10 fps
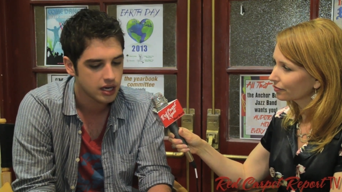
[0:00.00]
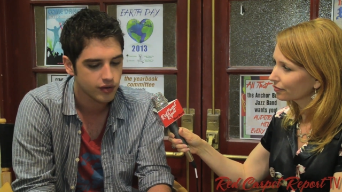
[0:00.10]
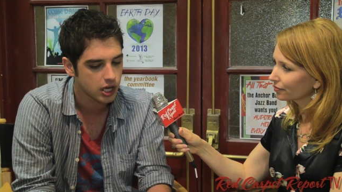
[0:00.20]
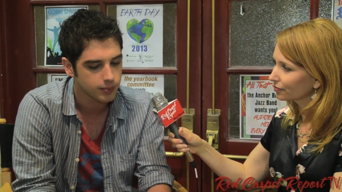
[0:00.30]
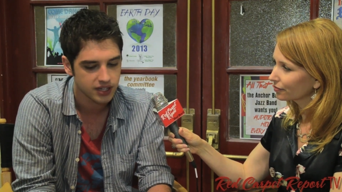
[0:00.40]

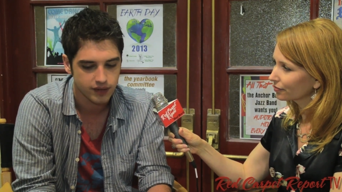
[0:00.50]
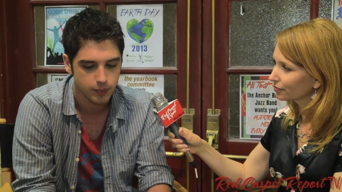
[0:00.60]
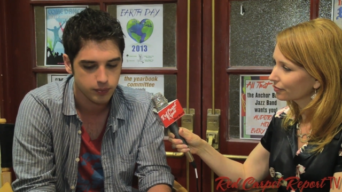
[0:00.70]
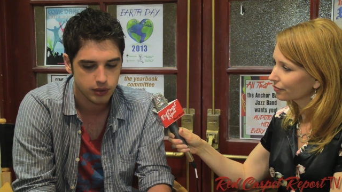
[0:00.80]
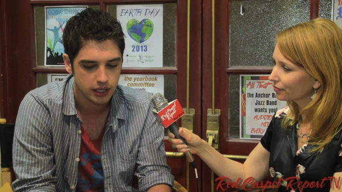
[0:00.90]
Speaker 1: never comes out of a
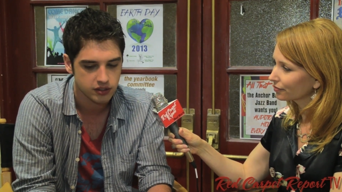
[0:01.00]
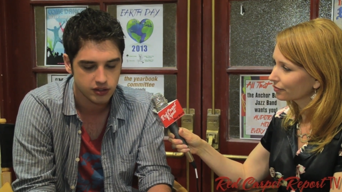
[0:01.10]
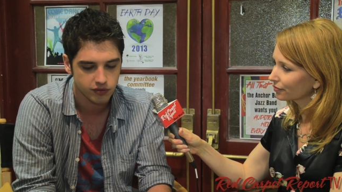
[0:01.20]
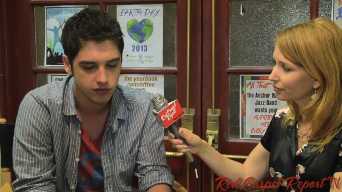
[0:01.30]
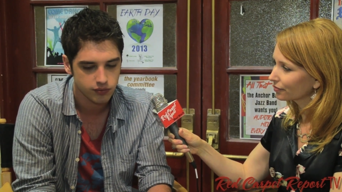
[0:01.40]
place
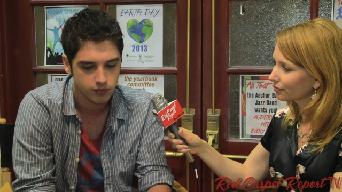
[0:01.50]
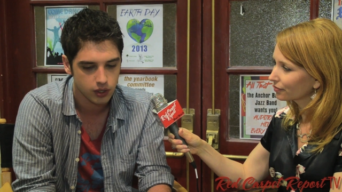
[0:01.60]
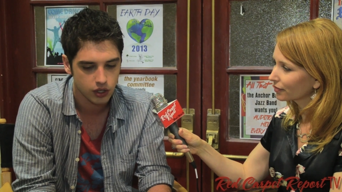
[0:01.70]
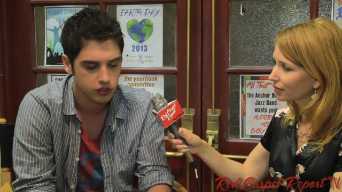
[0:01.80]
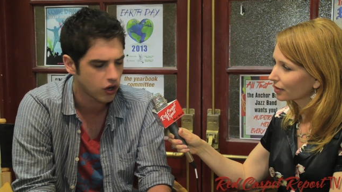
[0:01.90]
of you
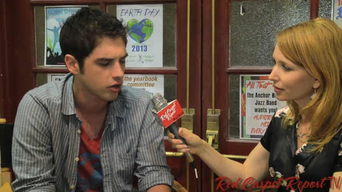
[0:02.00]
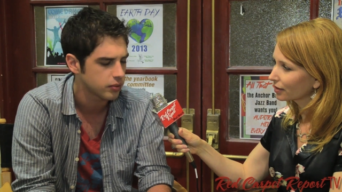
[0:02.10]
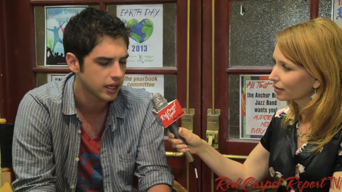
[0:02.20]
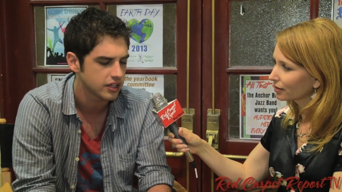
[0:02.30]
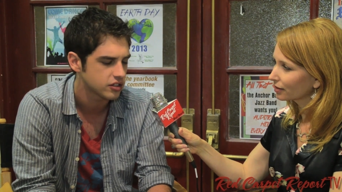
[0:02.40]
know a dark
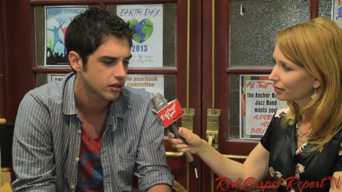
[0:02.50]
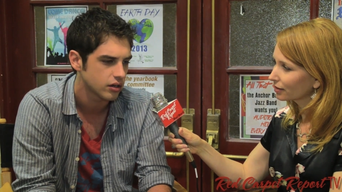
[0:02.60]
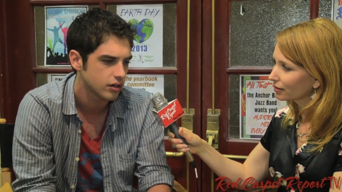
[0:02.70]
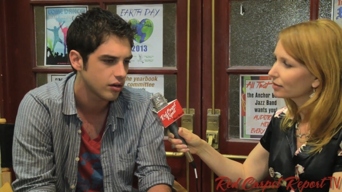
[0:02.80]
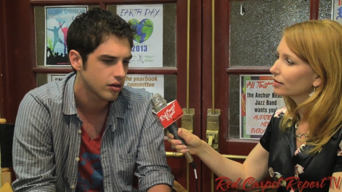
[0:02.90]
place
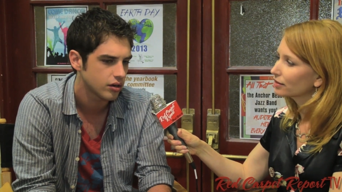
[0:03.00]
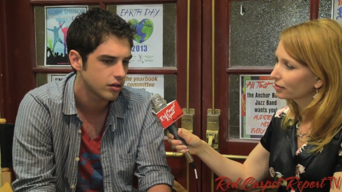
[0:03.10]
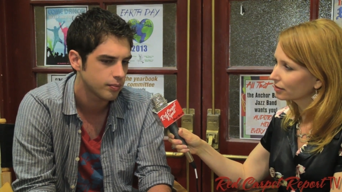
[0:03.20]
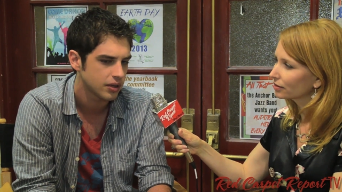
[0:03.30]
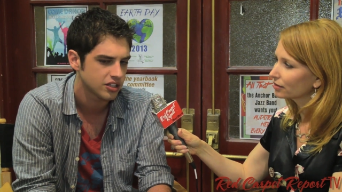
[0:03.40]
or, or
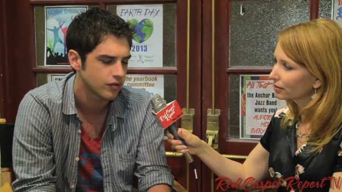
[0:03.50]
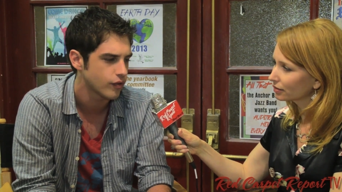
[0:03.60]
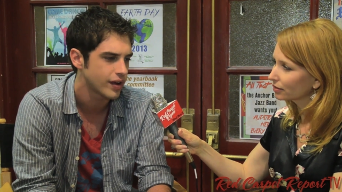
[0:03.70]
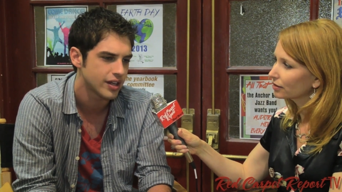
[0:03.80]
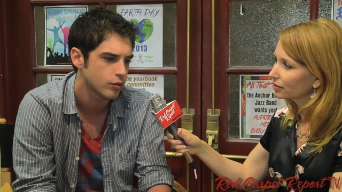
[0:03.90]
a place
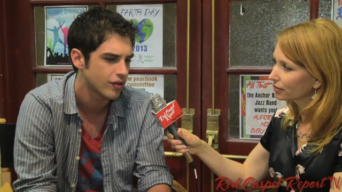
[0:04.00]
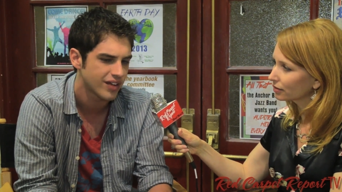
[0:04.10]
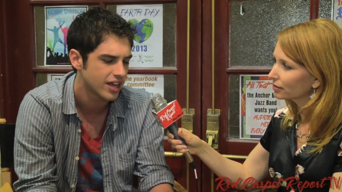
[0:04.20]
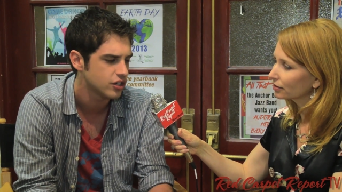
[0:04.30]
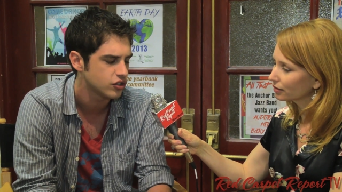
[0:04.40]
of re-
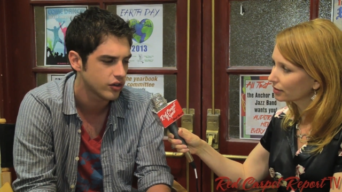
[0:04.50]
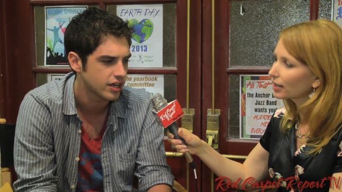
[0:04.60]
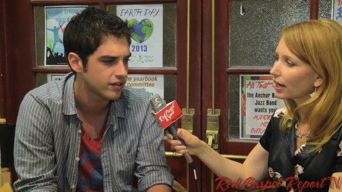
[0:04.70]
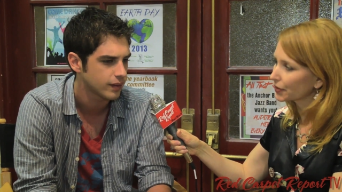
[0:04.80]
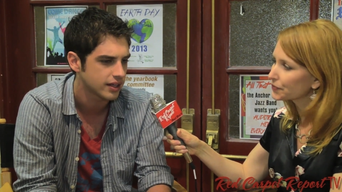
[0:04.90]
revenge or
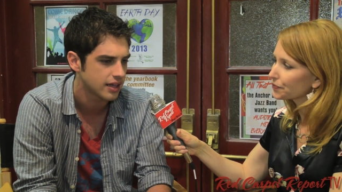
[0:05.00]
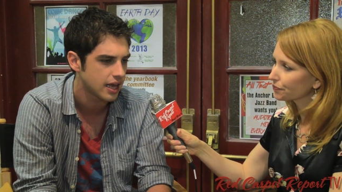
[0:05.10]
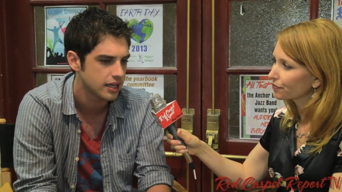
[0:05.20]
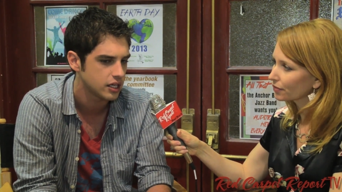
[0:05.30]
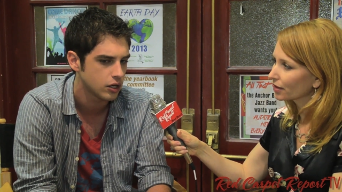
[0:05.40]
anything like
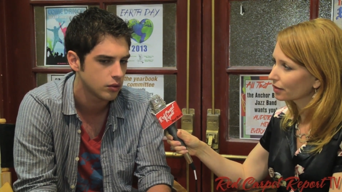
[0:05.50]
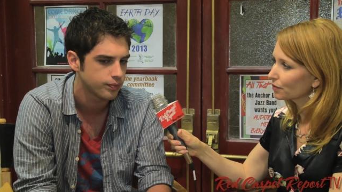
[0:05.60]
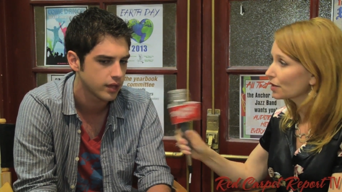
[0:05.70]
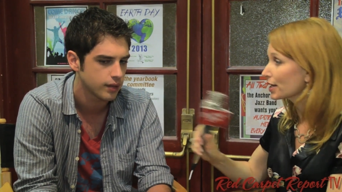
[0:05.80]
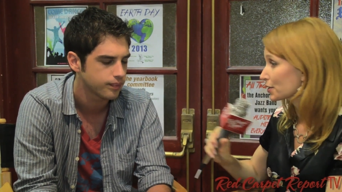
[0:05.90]
that, you know.
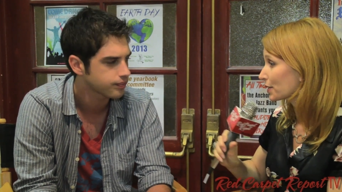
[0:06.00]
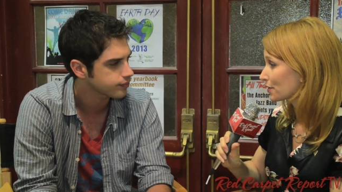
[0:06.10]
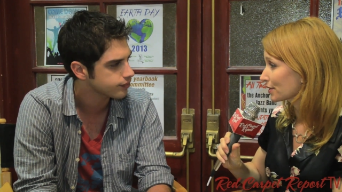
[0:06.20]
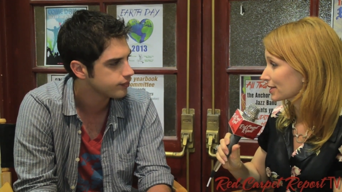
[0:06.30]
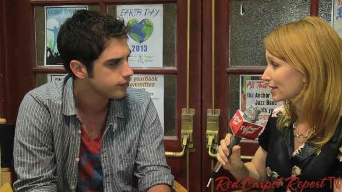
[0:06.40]
Well,
Speaker 2: that's one of
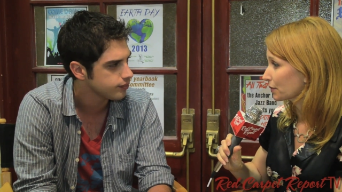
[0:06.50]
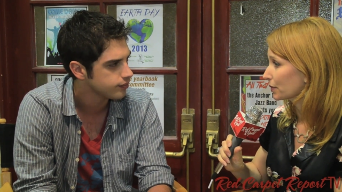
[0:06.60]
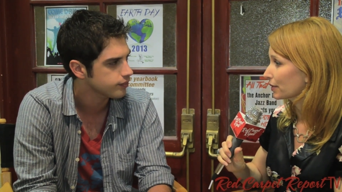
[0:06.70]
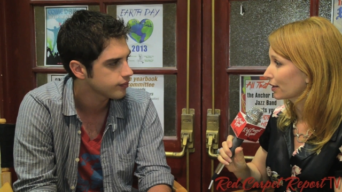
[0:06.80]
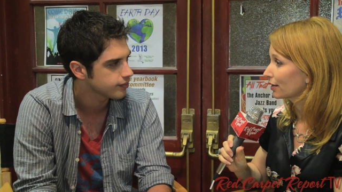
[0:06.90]
the reasons that we
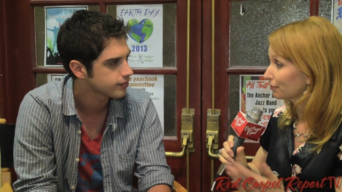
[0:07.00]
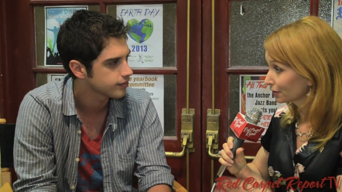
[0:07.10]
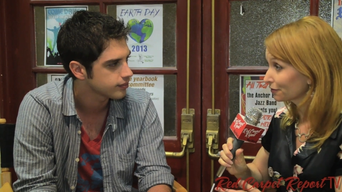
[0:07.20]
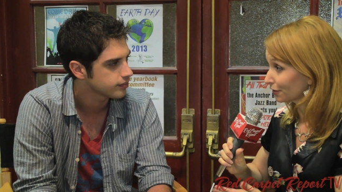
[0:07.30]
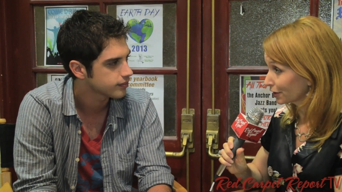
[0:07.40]
really
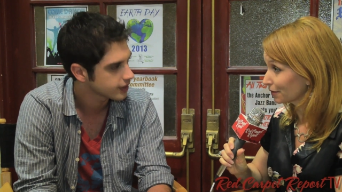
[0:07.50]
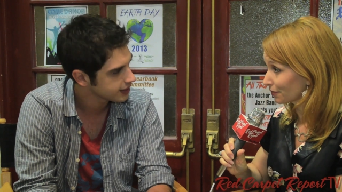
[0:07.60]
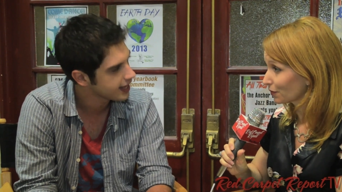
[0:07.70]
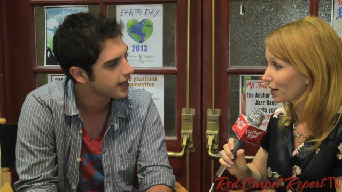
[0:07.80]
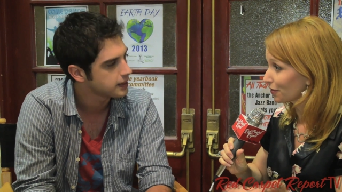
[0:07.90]
root for him
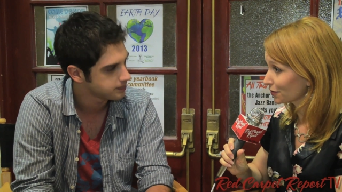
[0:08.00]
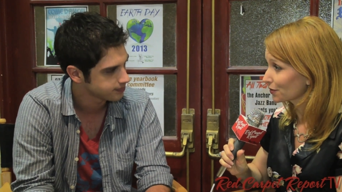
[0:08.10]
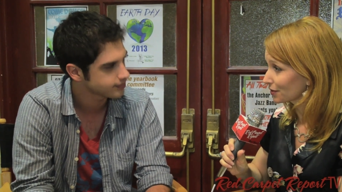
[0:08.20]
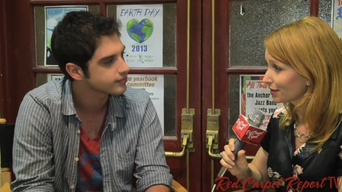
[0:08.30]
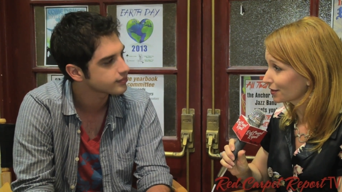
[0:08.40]
throughout yeah. this
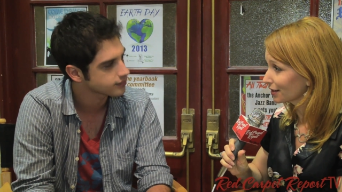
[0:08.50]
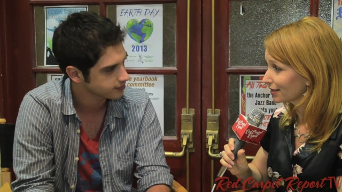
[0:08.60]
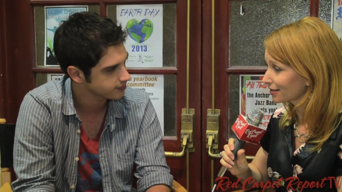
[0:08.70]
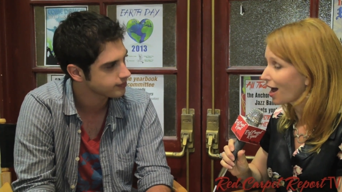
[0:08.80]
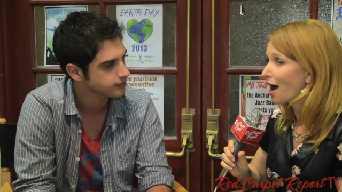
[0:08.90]
whole
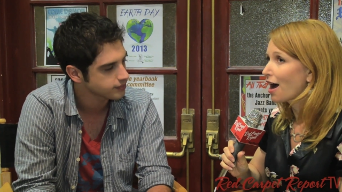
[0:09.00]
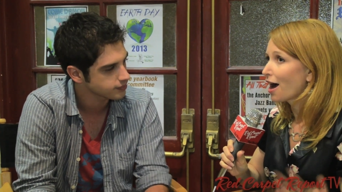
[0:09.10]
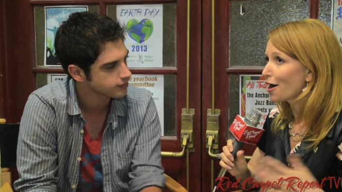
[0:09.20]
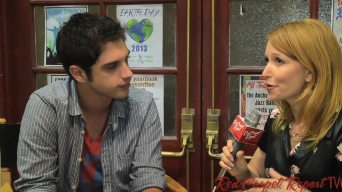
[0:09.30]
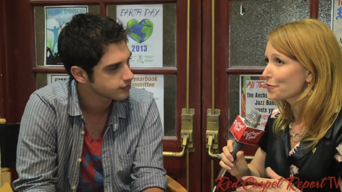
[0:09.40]
series.
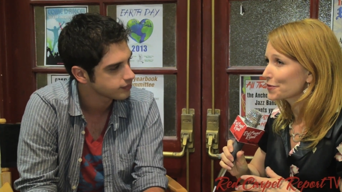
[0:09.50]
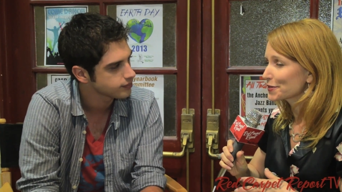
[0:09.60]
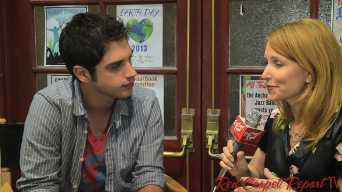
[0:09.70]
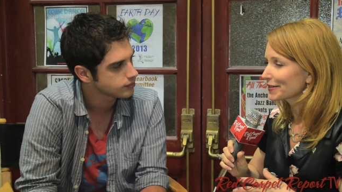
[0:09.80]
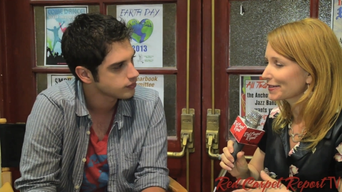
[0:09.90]
Um,
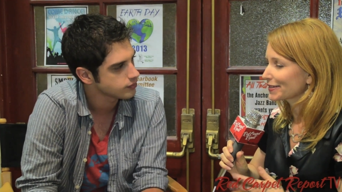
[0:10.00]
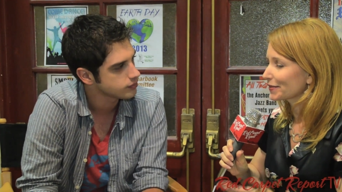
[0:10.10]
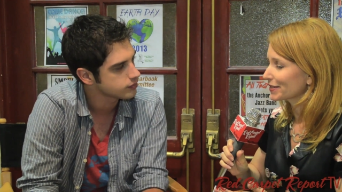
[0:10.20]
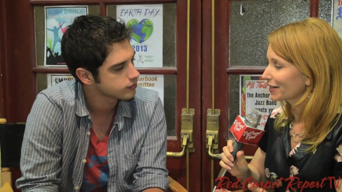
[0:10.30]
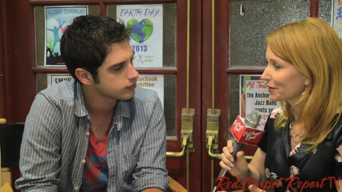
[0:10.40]
something else I
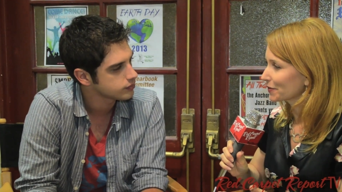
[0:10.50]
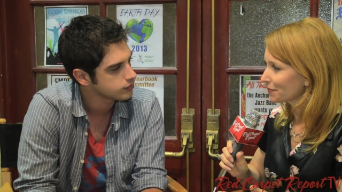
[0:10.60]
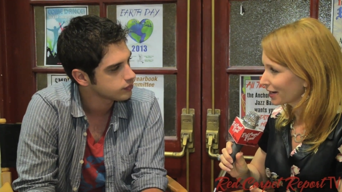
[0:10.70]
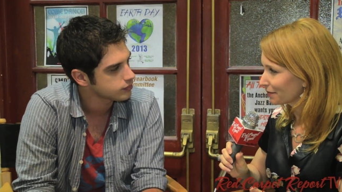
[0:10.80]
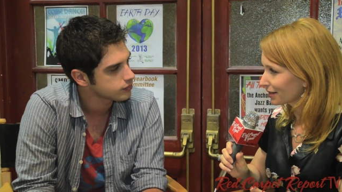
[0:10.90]
was talking with
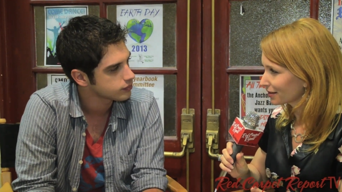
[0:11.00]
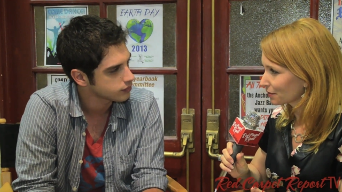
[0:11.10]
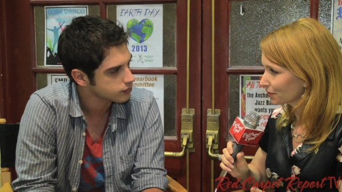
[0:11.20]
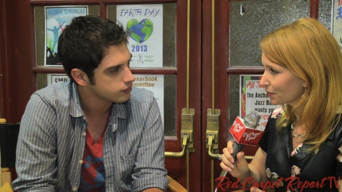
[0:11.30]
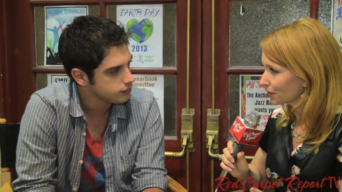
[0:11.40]
Maia about this
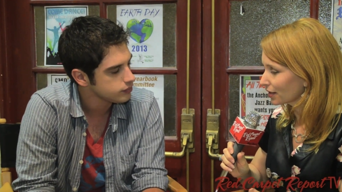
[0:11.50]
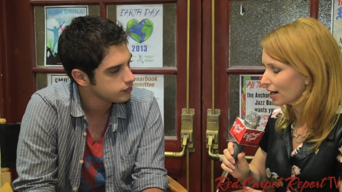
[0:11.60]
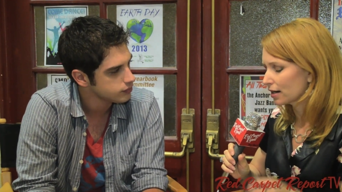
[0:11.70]
before.